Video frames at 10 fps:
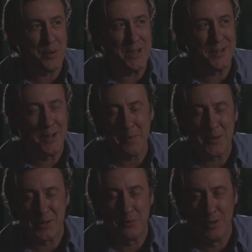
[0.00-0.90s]
beaten
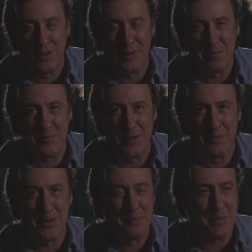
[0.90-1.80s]
up, as it were, than
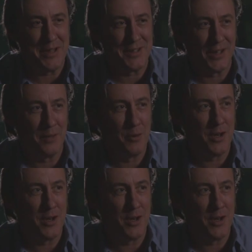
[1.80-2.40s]
than, than beating? And